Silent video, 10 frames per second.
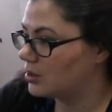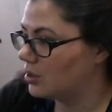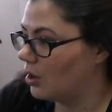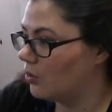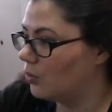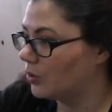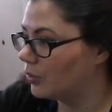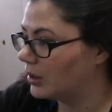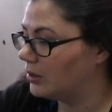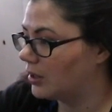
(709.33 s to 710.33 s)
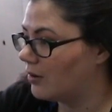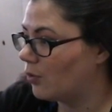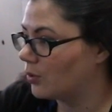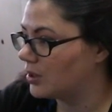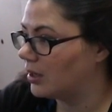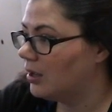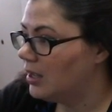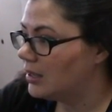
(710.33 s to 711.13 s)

So we're really looking forward to